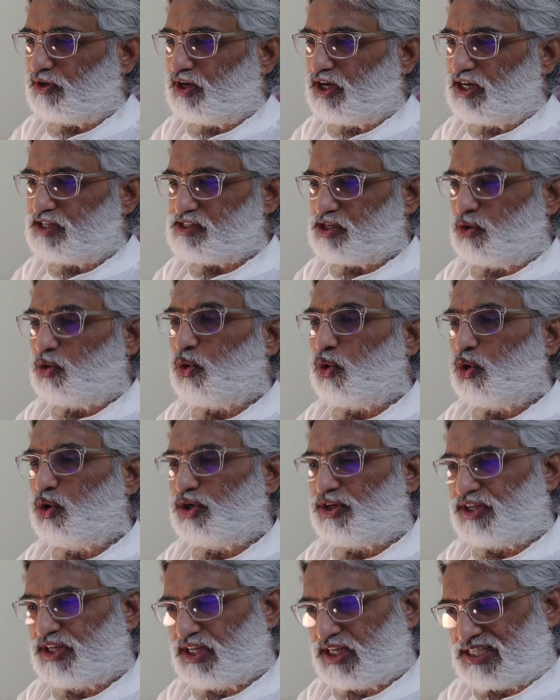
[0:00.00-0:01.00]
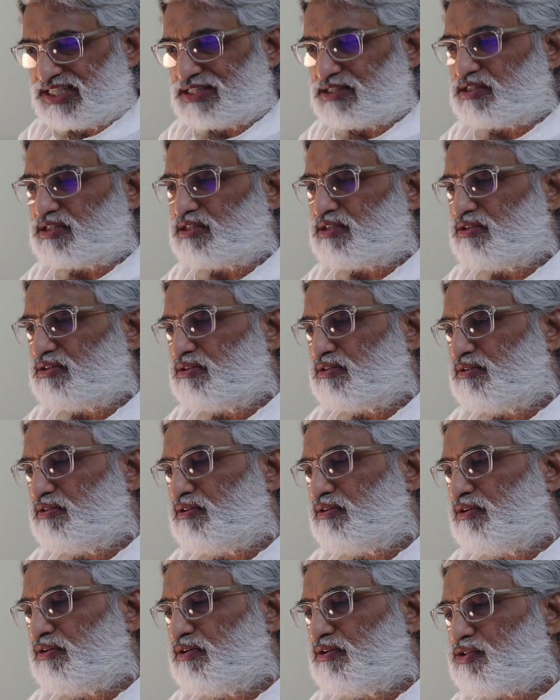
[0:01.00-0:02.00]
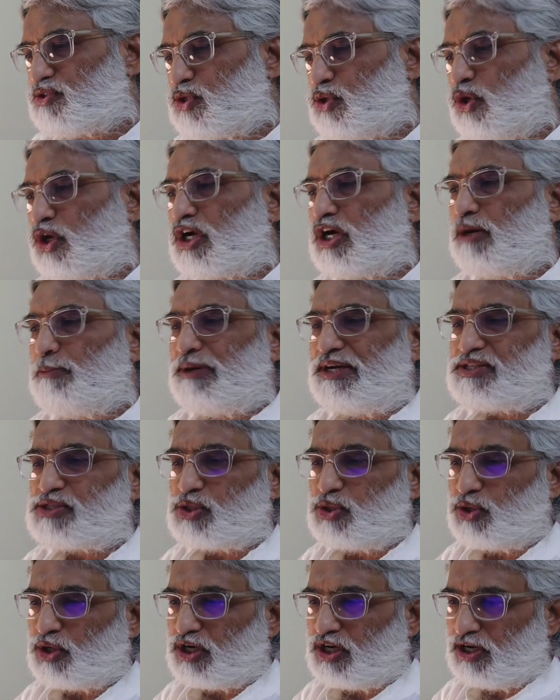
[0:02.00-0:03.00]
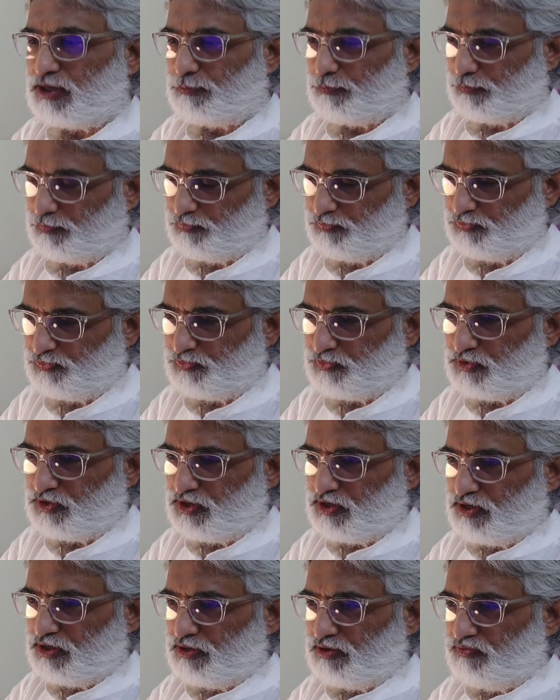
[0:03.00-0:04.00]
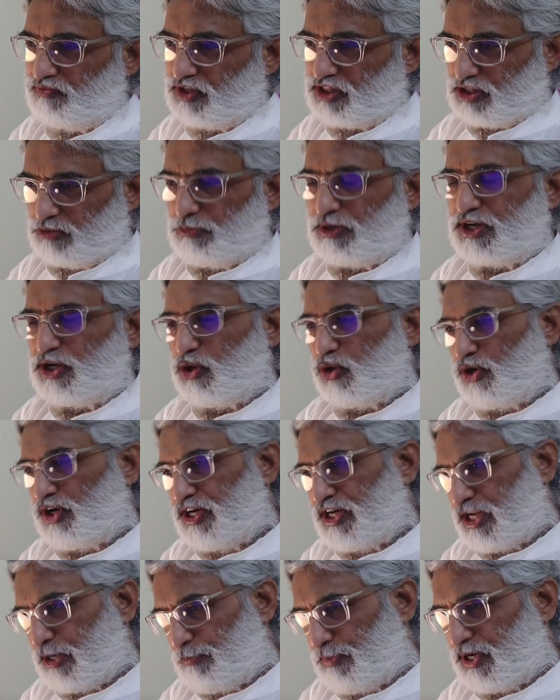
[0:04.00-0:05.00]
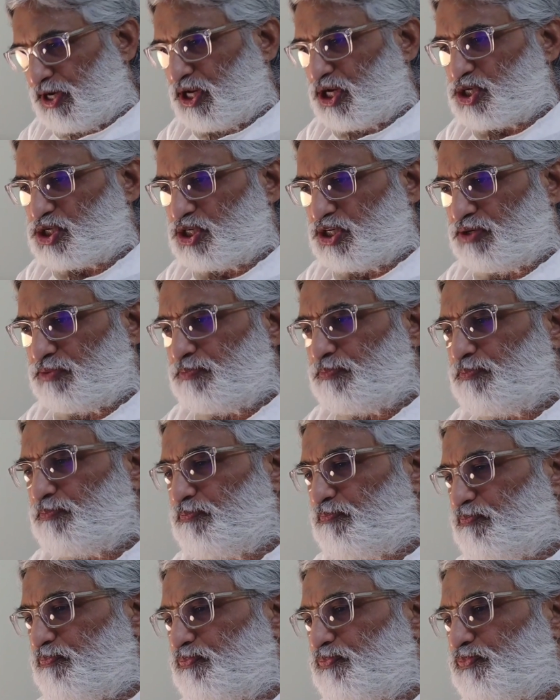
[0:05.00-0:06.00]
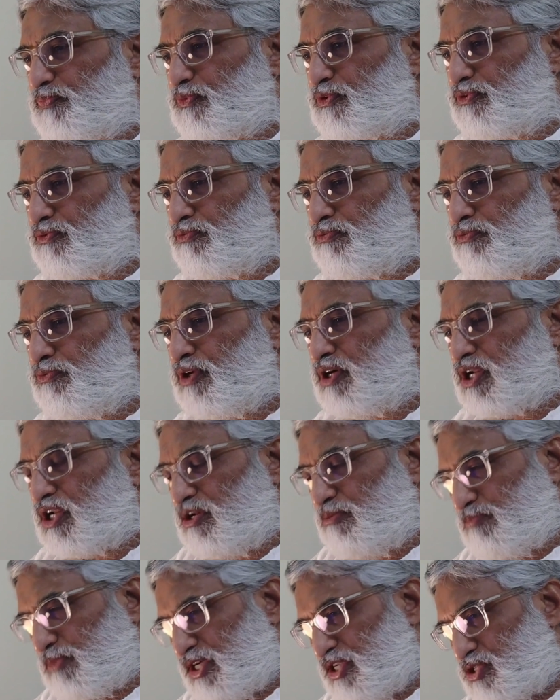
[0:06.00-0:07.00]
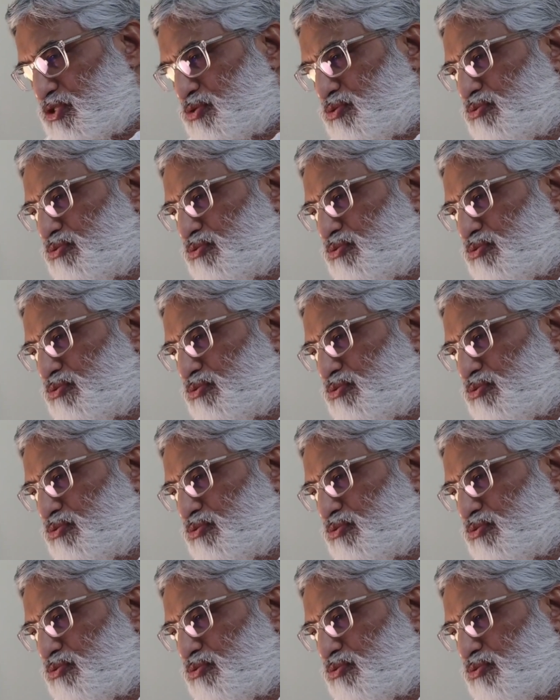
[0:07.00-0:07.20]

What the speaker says: as a whole text, sloka by sloka, with my own interpretation, wherein my